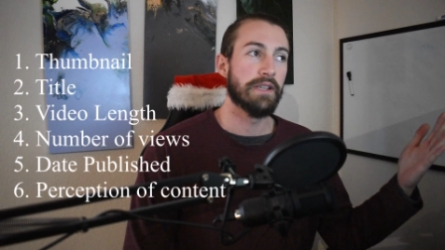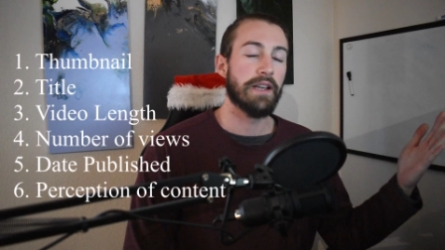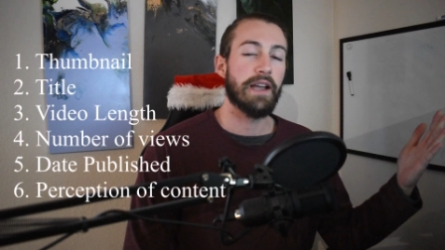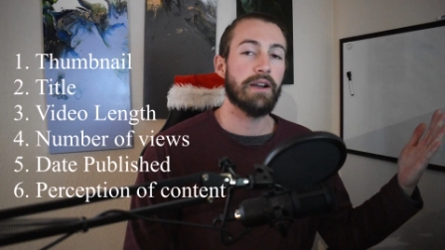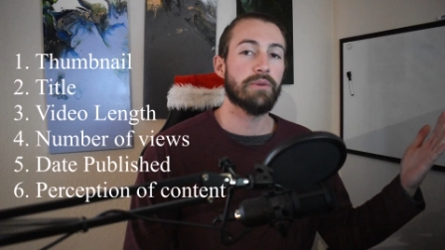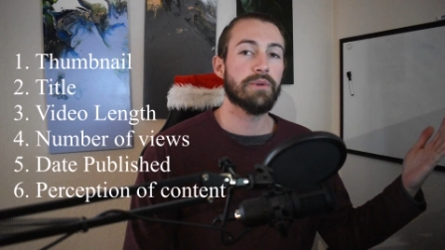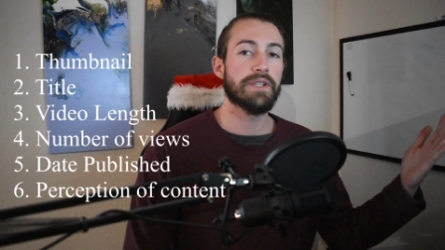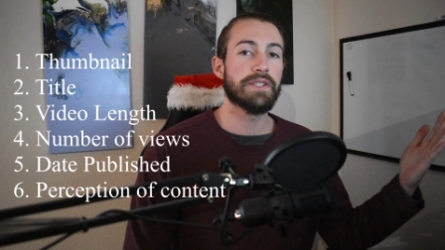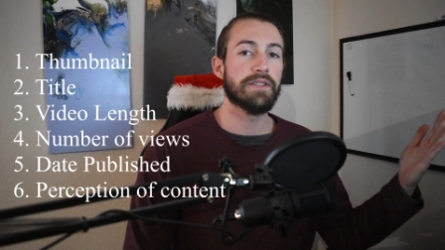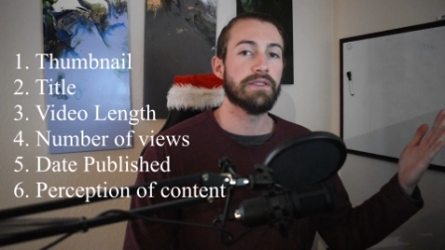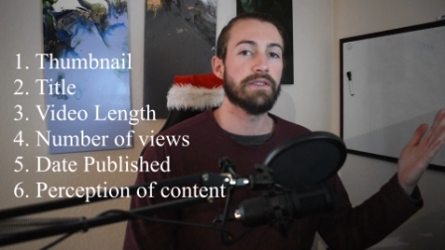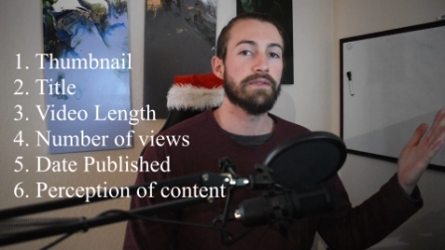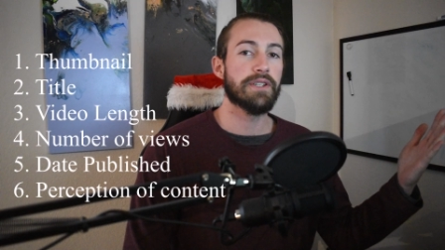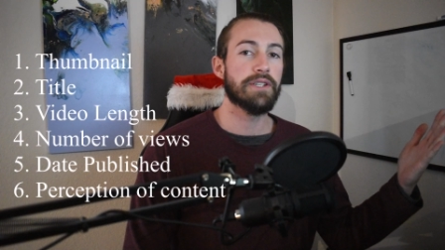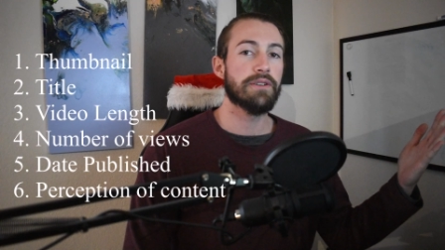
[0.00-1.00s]
how recent
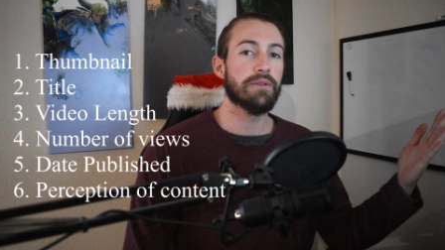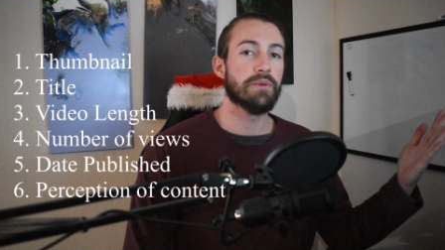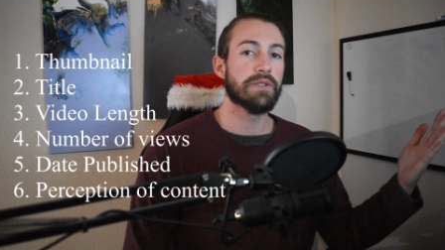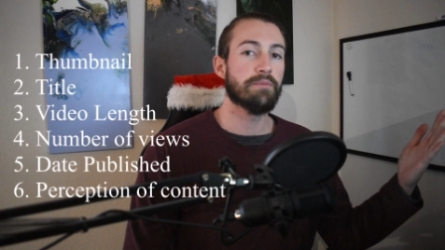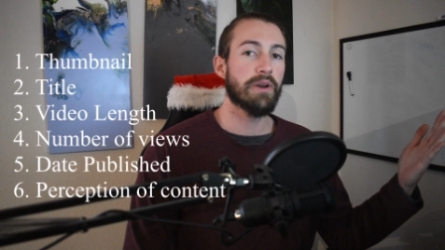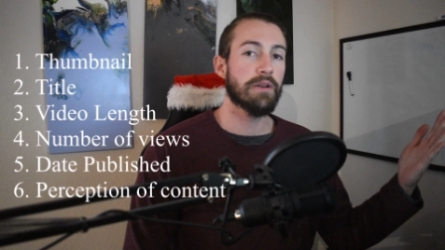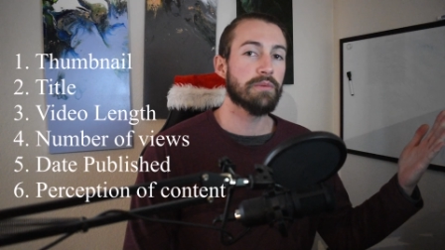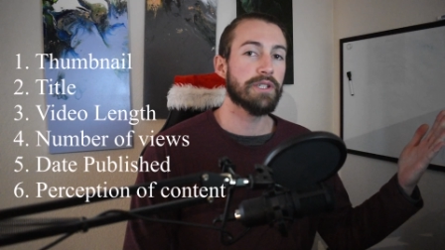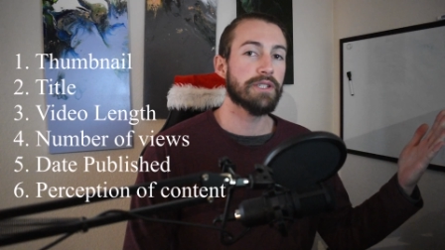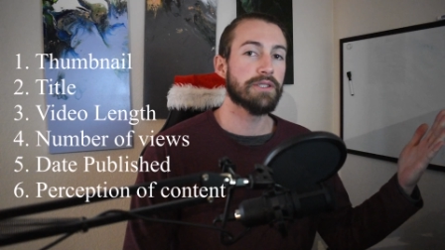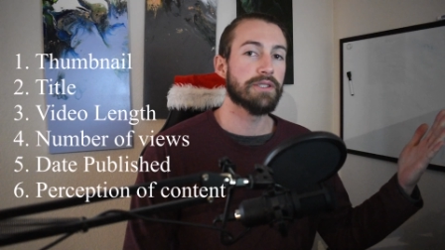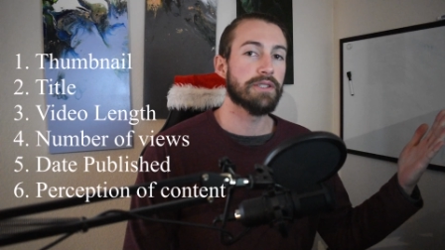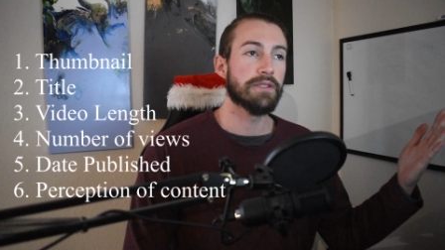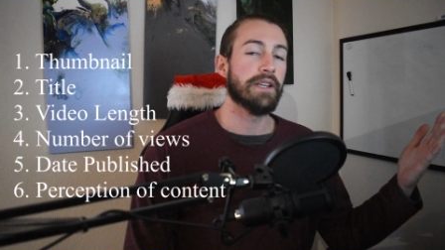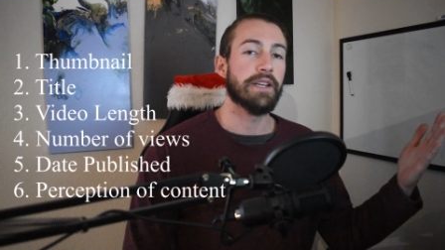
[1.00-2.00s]
the video was
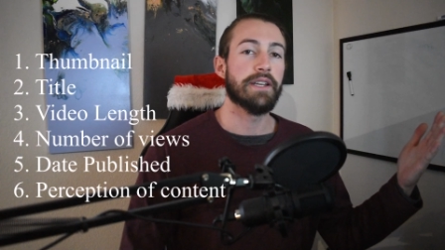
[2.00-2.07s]
published,